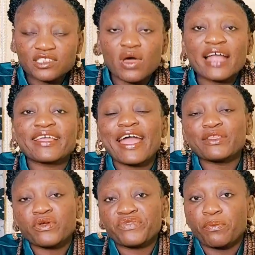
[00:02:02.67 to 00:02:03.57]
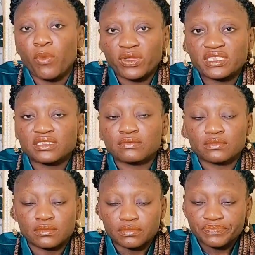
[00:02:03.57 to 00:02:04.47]
And so at the end of the month,
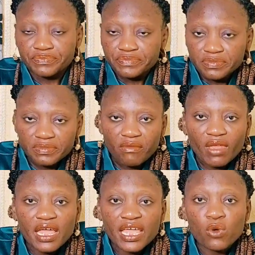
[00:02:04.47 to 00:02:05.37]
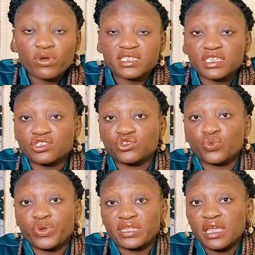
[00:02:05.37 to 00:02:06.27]
he was
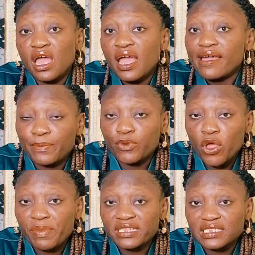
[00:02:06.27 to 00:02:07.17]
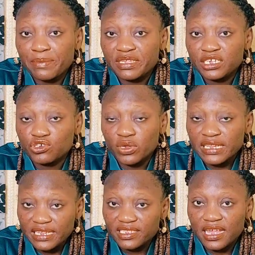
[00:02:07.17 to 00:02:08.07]
issued with an employment
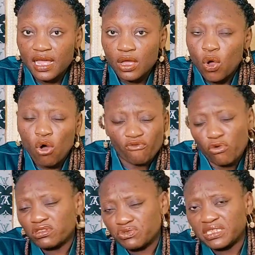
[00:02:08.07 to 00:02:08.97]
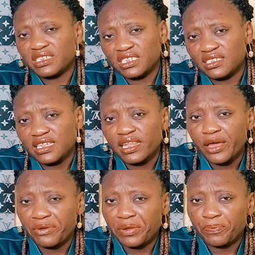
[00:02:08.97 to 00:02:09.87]
termination letter, of course, with his
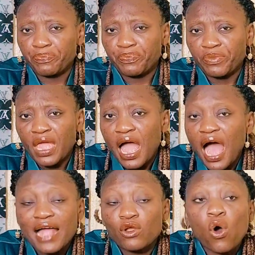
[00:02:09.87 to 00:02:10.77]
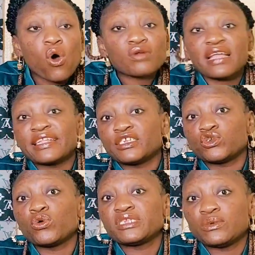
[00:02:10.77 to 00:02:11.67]
salary. And all that they
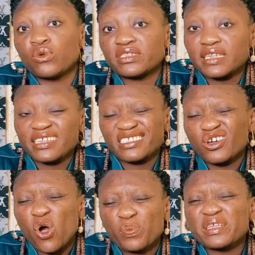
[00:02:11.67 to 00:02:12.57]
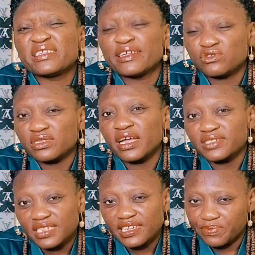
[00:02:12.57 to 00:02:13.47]
told him was that the company needed to
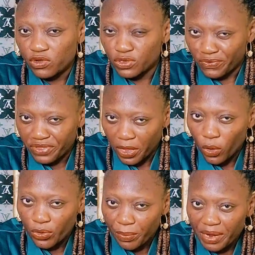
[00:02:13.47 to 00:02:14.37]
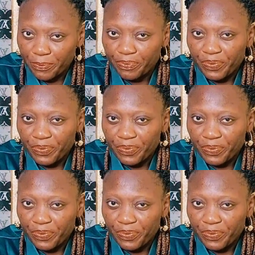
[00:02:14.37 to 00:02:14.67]
downsize because of the economy.